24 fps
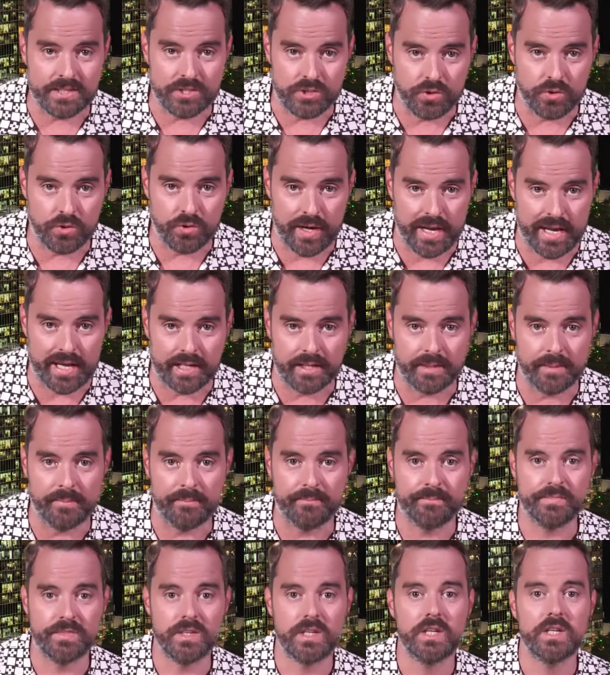Ukraine.
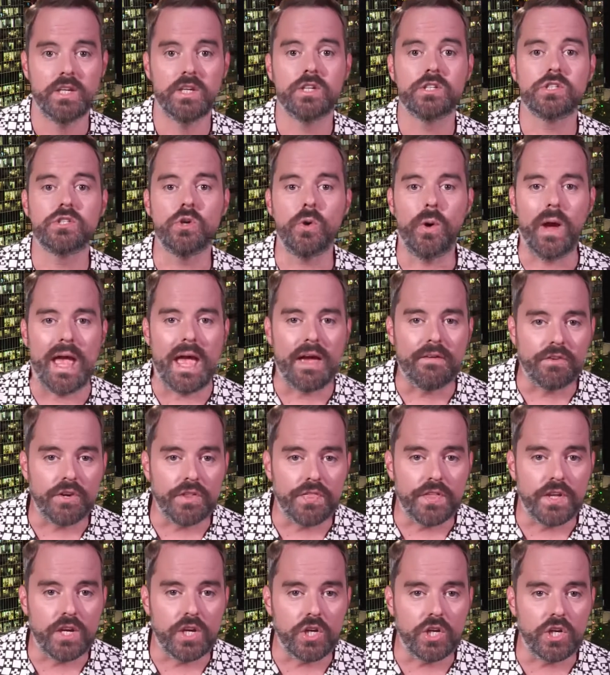So
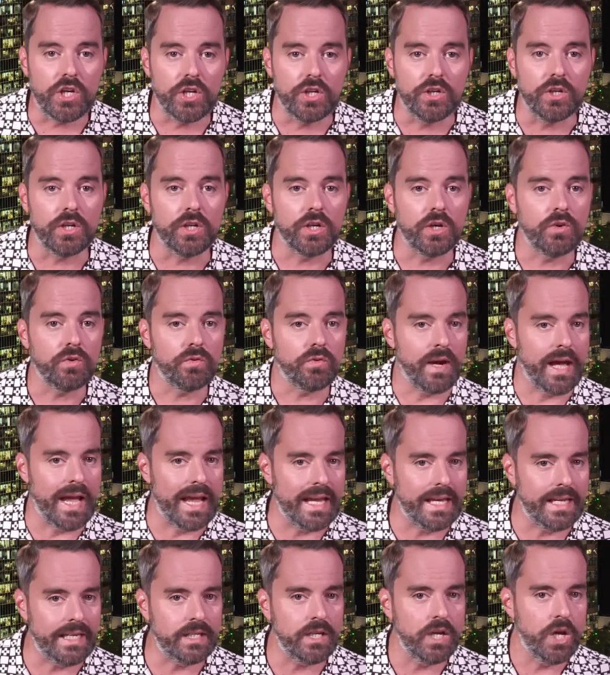everything good,
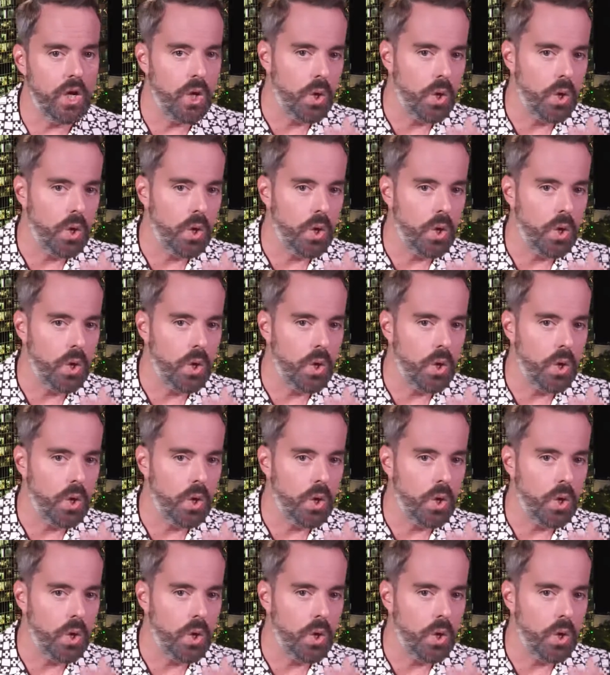right?